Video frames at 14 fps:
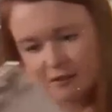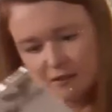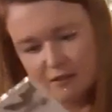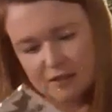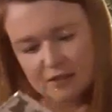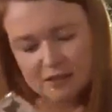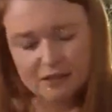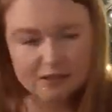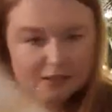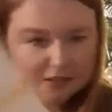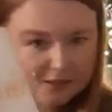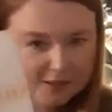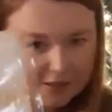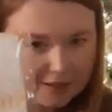
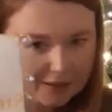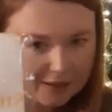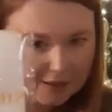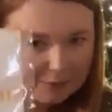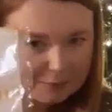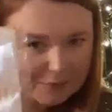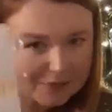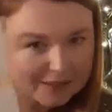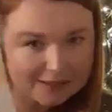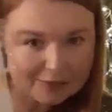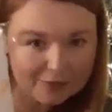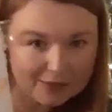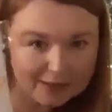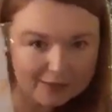this
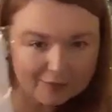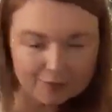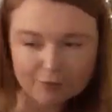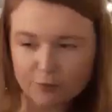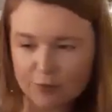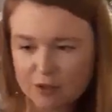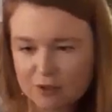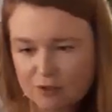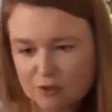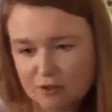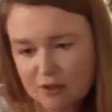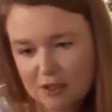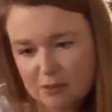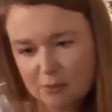silver leaf, which
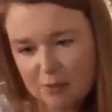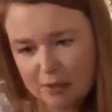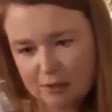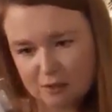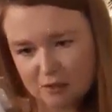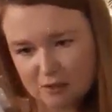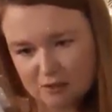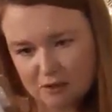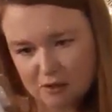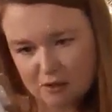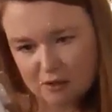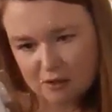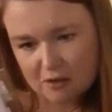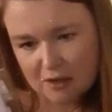I purchased
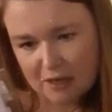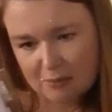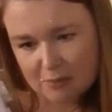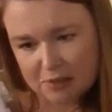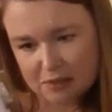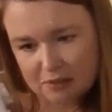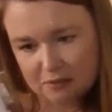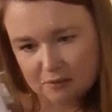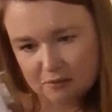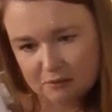on Amazon